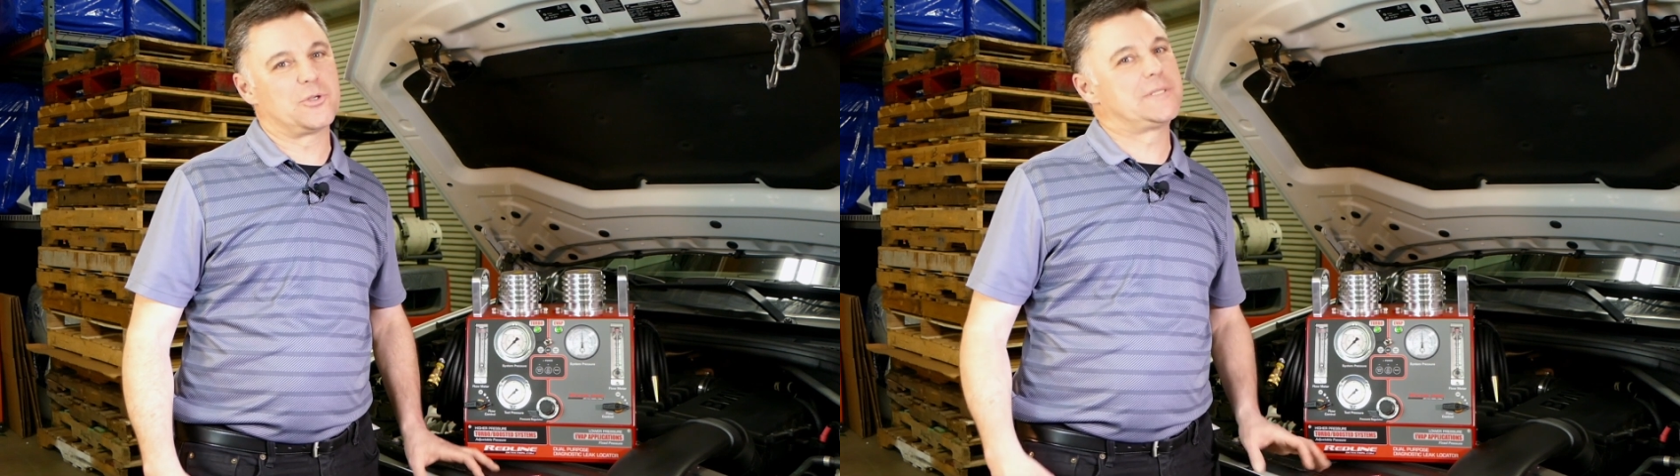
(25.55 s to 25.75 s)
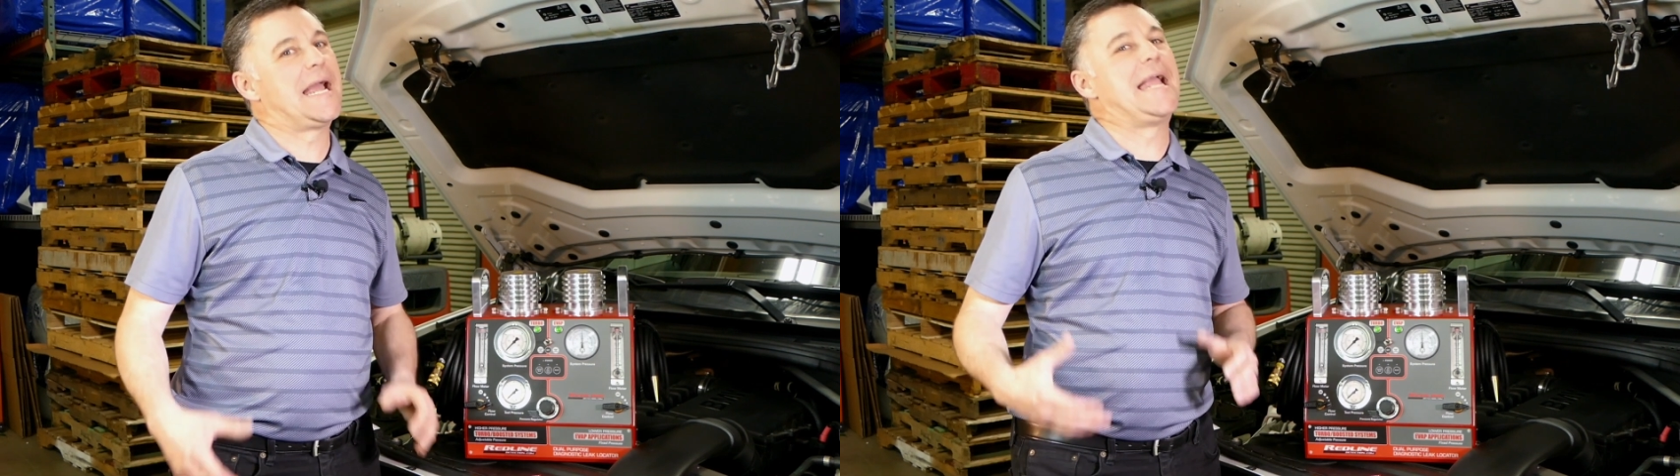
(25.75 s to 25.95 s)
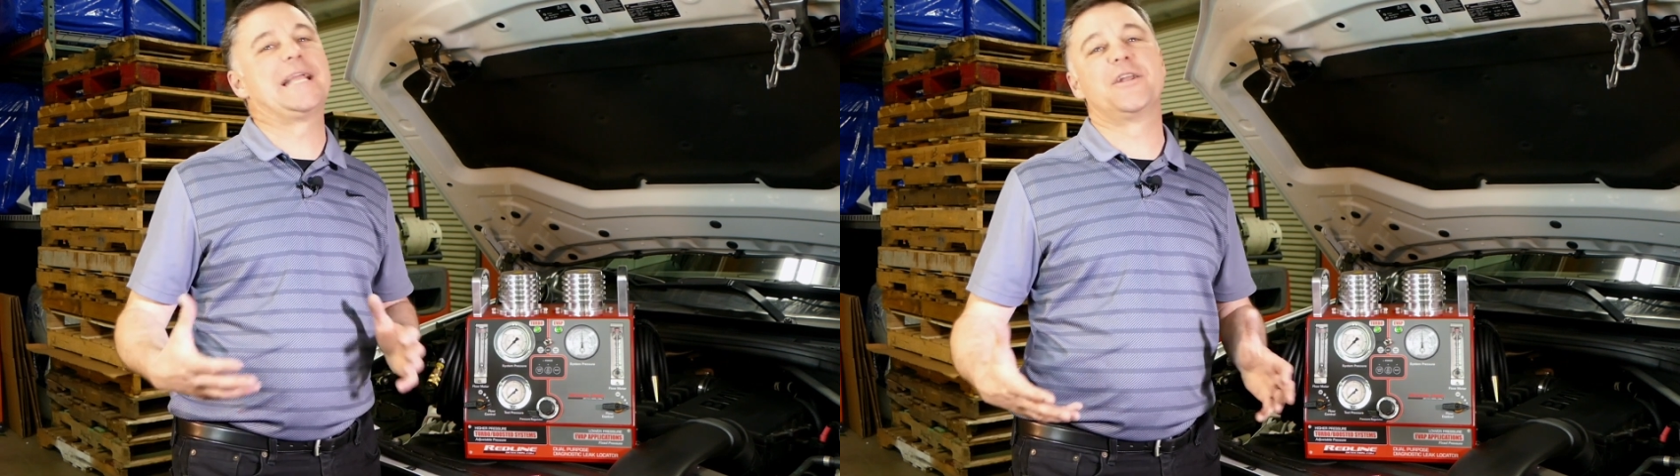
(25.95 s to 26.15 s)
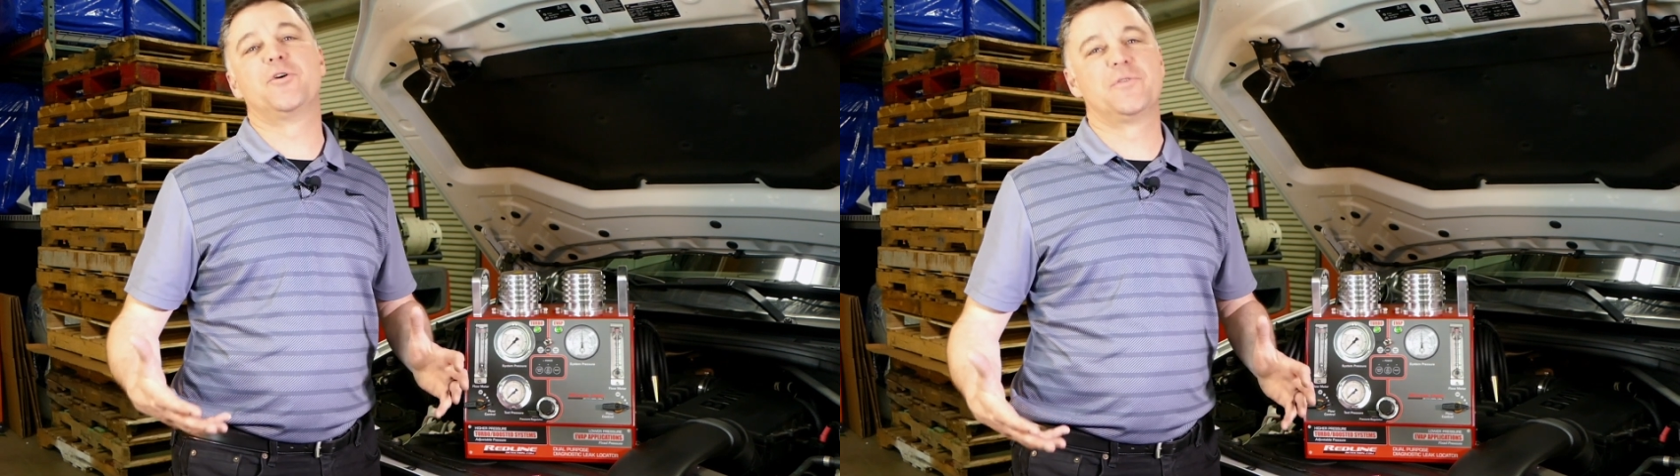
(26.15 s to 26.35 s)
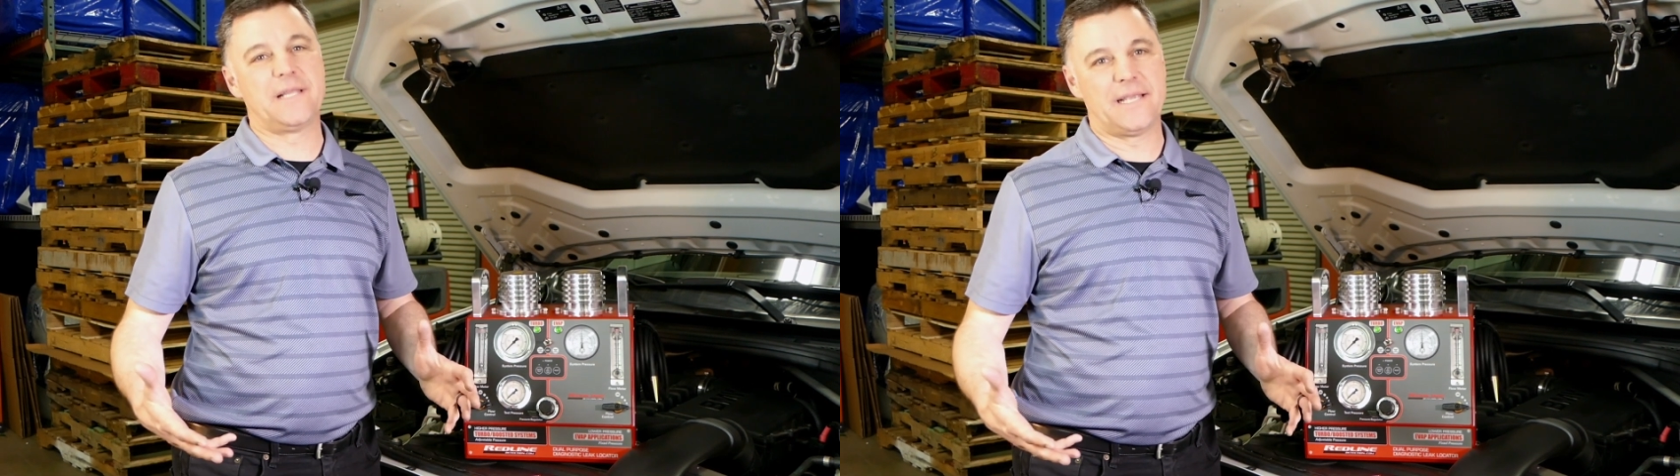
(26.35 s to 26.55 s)
are taking
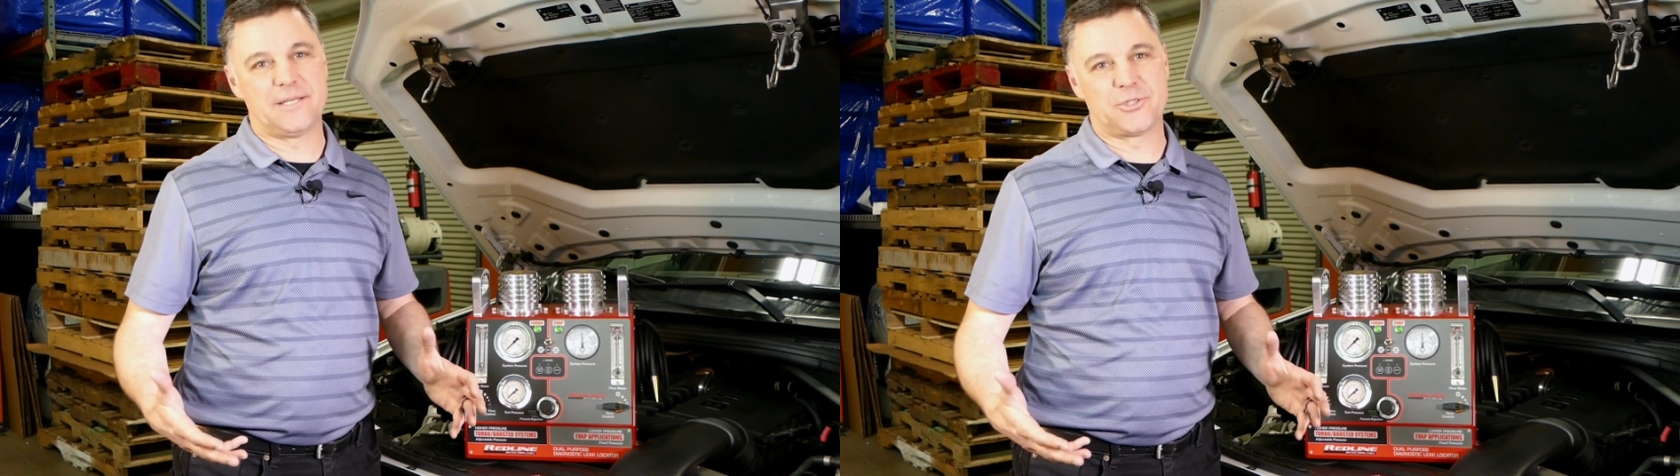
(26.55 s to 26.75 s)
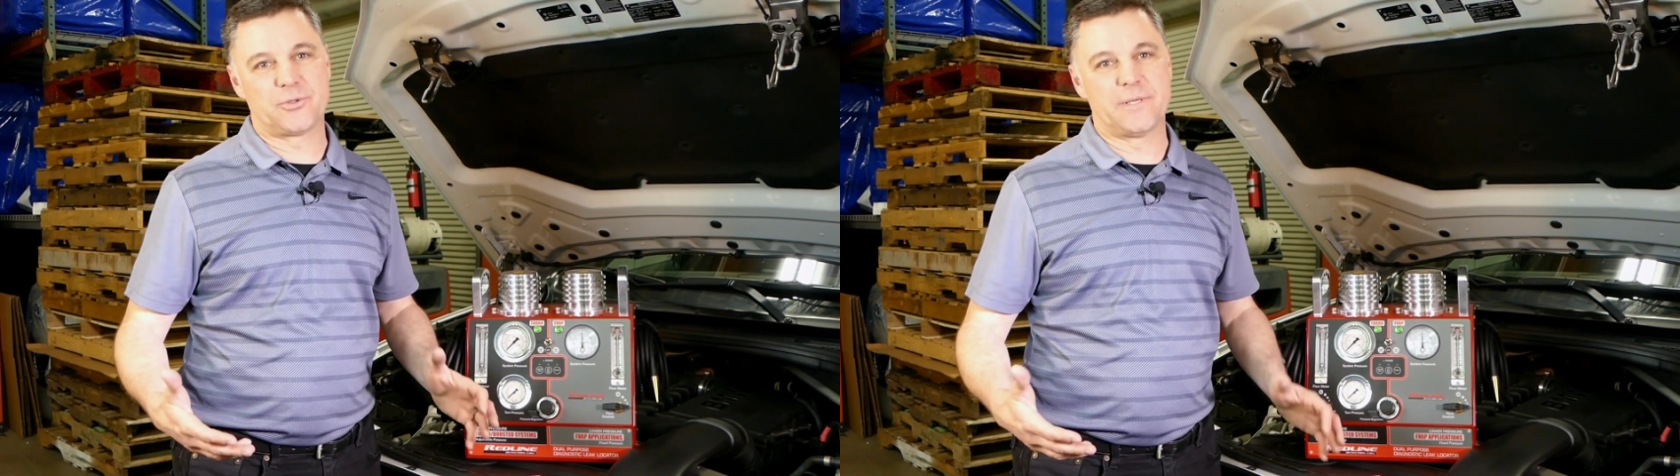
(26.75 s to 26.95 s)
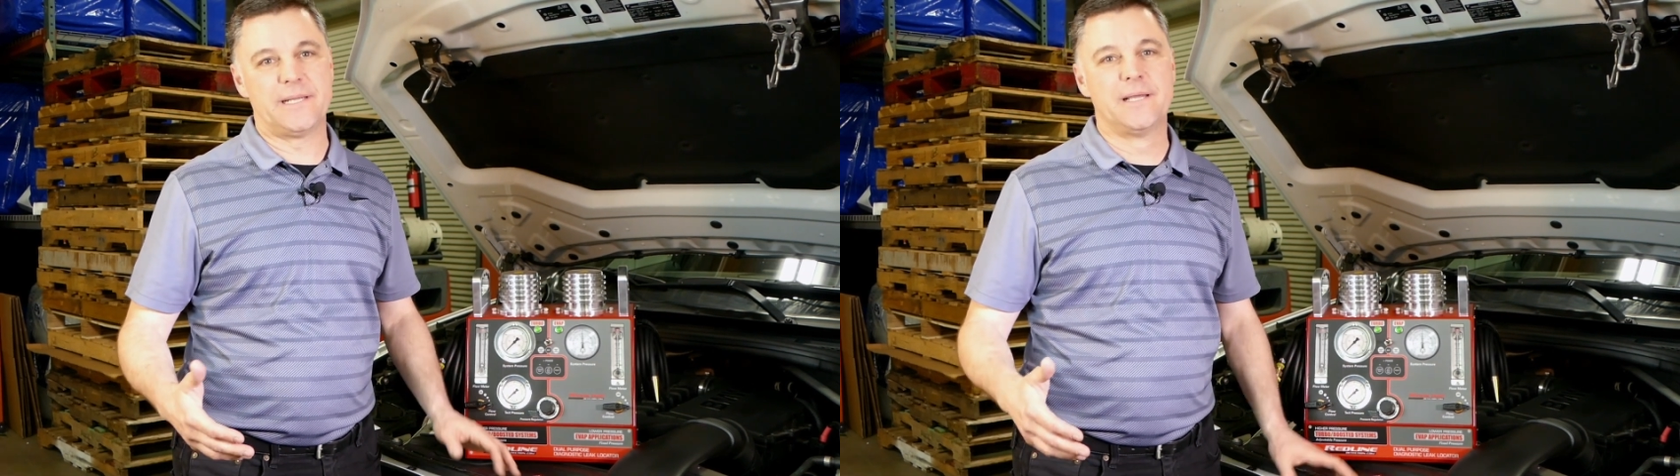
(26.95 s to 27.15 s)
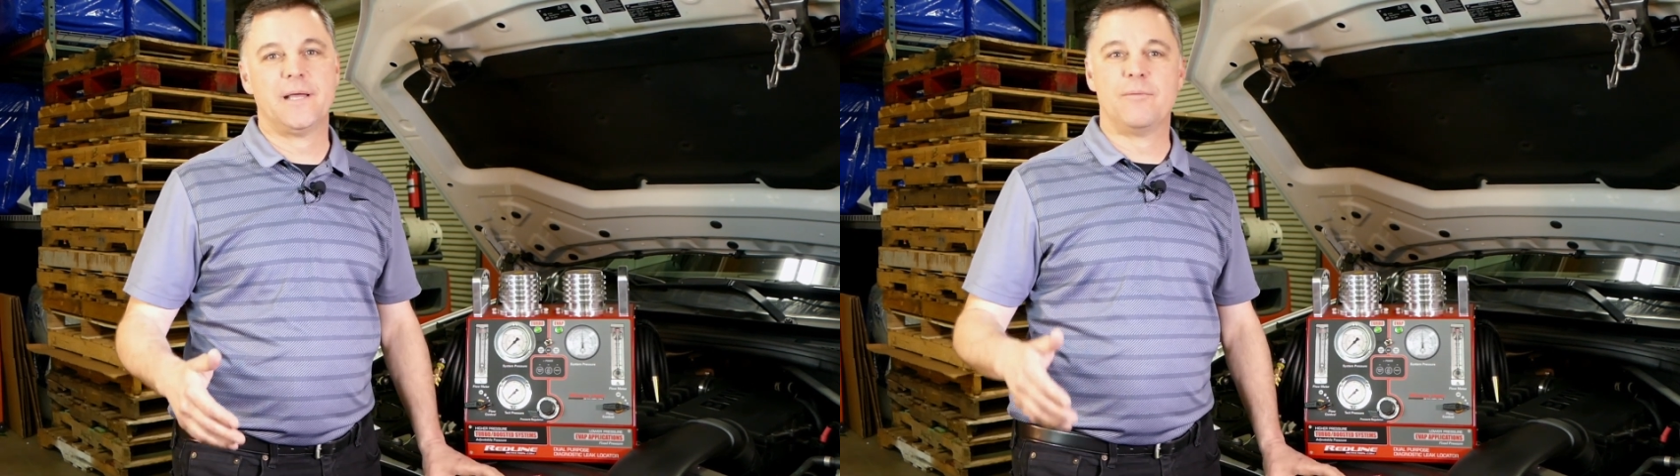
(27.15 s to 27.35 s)
over the industry.